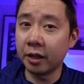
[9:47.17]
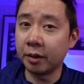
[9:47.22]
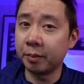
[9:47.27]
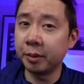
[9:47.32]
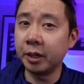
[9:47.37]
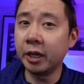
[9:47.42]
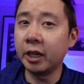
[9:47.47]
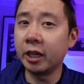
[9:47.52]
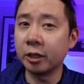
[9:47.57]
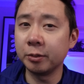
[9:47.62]
other
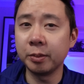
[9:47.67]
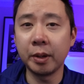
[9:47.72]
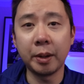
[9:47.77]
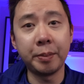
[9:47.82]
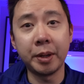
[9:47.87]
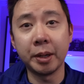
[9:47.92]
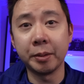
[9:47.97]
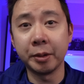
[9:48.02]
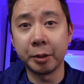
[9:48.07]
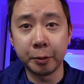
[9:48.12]
players might
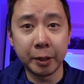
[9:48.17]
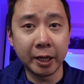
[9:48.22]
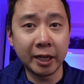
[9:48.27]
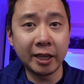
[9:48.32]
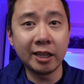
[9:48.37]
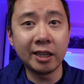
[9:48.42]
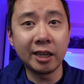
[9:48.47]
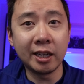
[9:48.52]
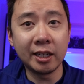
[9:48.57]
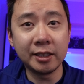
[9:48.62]
be able to
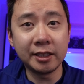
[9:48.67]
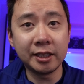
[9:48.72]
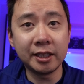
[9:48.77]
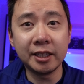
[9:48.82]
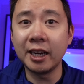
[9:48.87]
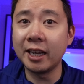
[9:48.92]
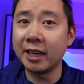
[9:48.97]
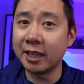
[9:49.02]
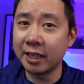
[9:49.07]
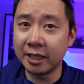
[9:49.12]
recognize
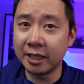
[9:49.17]
it and